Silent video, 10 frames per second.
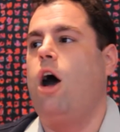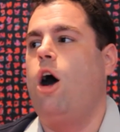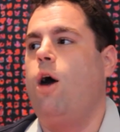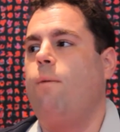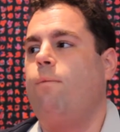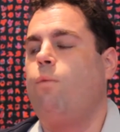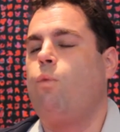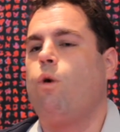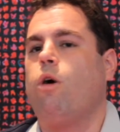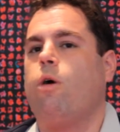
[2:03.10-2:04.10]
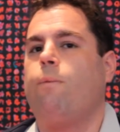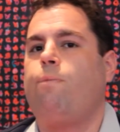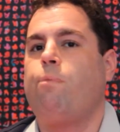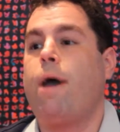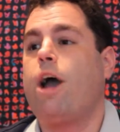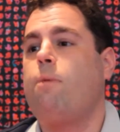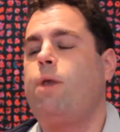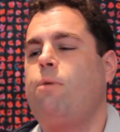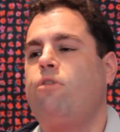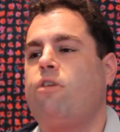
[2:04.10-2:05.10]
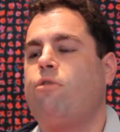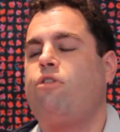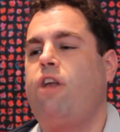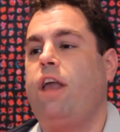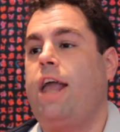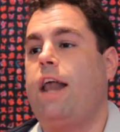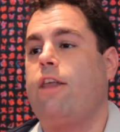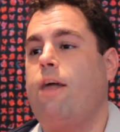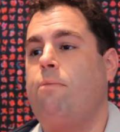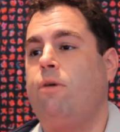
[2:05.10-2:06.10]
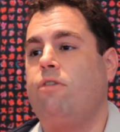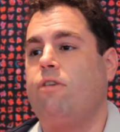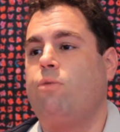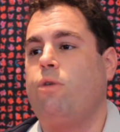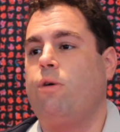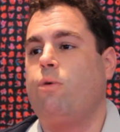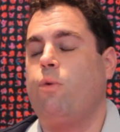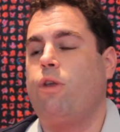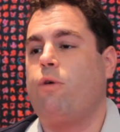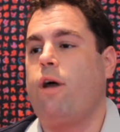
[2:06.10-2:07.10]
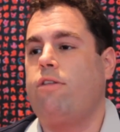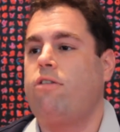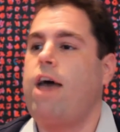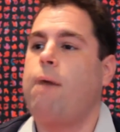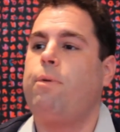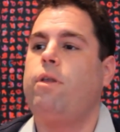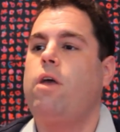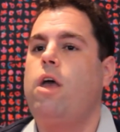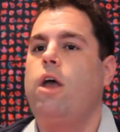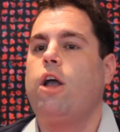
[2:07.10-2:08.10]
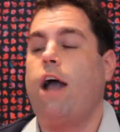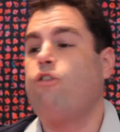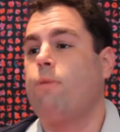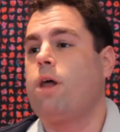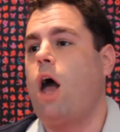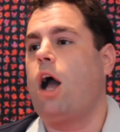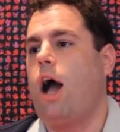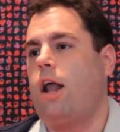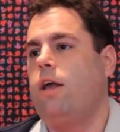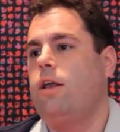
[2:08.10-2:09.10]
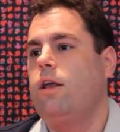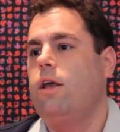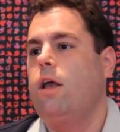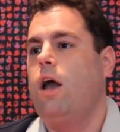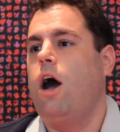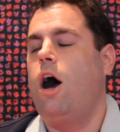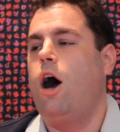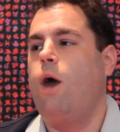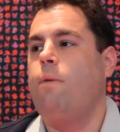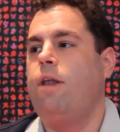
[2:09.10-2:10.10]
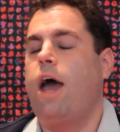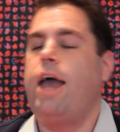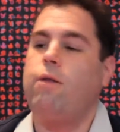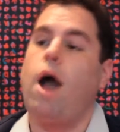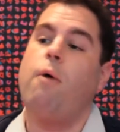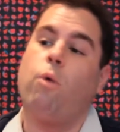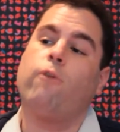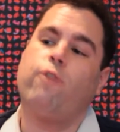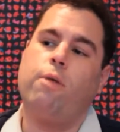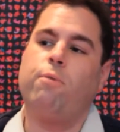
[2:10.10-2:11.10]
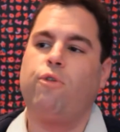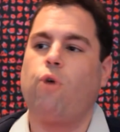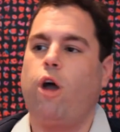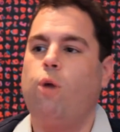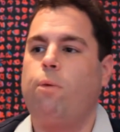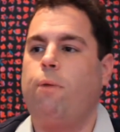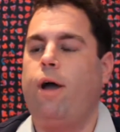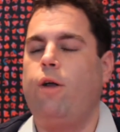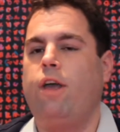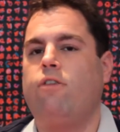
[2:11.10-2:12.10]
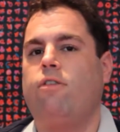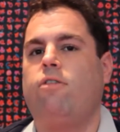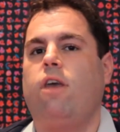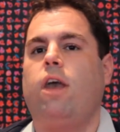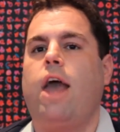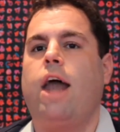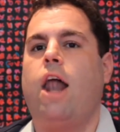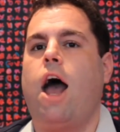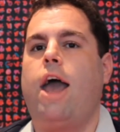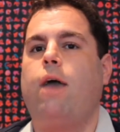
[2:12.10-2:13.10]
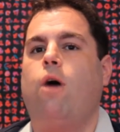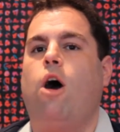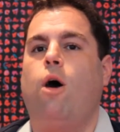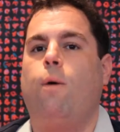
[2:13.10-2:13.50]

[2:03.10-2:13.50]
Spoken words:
my company was interested in getting that business when the crisis happened. Geyser McClung got it. And I worked for them before I opened my own agency, and I